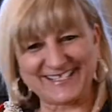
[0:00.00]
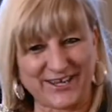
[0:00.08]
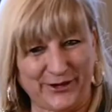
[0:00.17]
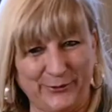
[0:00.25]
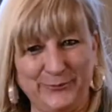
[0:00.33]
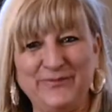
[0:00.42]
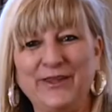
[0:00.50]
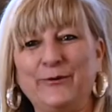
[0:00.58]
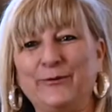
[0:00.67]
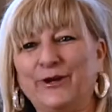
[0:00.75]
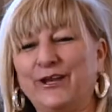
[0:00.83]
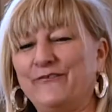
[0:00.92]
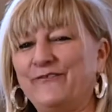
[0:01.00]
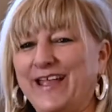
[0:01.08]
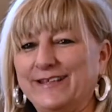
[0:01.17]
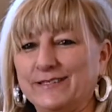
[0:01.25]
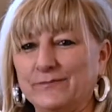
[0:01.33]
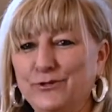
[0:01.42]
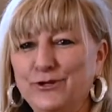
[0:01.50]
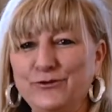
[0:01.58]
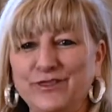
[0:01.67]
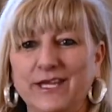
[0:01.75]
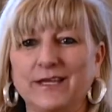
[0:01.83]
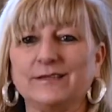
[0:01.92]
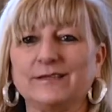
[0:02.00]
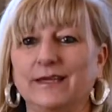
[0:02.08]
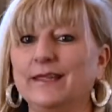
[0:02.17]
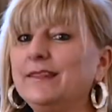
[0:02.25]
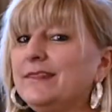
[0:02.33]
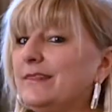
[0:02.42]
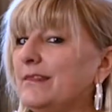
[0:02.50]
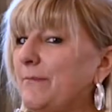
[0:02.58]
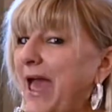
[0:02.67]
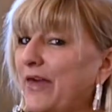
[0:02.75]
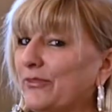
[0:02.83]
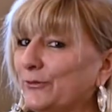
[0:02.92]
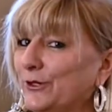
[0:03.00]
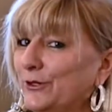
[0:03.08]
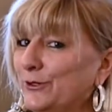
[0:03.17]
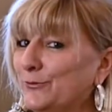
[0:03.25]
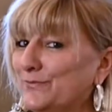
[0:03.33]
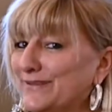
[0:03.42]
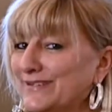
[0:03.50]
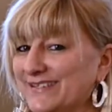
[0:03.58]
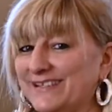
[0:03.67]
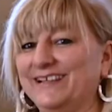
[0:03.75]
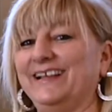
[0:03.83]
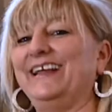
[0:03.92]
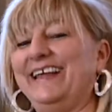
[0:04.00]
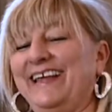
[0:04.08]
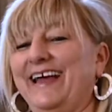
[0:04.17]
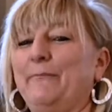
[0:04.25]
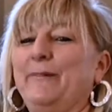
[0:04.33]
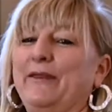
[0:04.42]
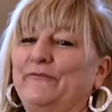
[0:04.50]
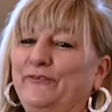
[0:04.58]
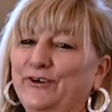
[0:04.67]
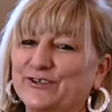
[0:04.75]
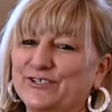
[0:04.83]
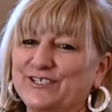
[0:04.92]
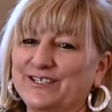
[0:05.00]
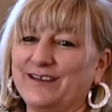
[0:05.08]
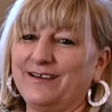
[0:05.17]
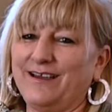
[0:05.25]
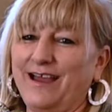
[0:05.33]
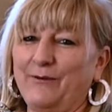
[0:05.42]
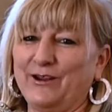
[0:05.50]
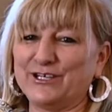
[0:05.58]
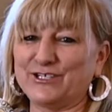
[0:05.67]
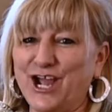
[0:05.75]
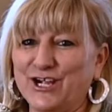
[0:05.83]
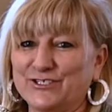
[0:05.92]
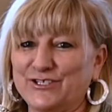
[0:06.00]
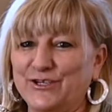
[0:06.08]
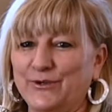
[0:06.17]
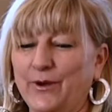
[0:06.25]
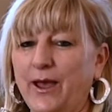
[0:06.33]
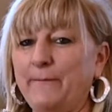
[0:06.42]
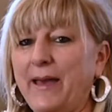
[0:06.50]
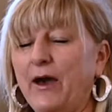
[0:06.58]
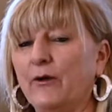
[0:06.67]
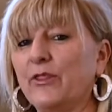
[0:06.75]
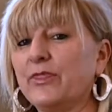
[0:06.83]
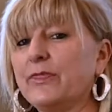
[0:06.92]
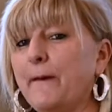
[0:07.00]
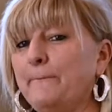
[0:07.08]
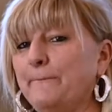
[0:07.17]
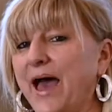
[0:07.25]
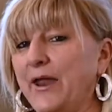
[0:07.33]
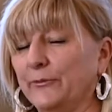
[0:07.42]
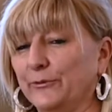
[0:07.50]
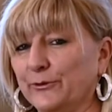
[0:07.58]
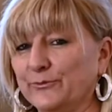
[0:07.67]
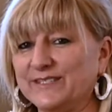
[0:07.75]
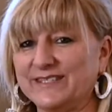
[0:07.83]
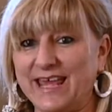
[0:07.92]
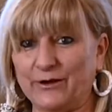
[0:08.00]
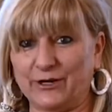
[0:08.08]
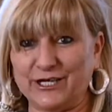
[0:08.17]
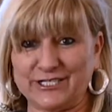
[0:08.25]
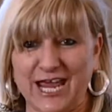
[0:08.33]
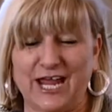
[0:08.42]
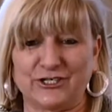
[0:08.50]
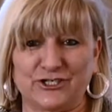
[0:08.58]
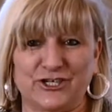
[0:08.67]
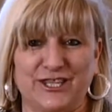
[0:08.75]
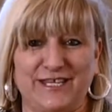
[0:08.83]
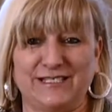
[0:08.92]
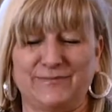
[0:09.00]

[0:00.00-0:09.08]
go. We're gonna find some new things in the bathrooms. But first, I wanna talk to you about the bedrooms that are attached to these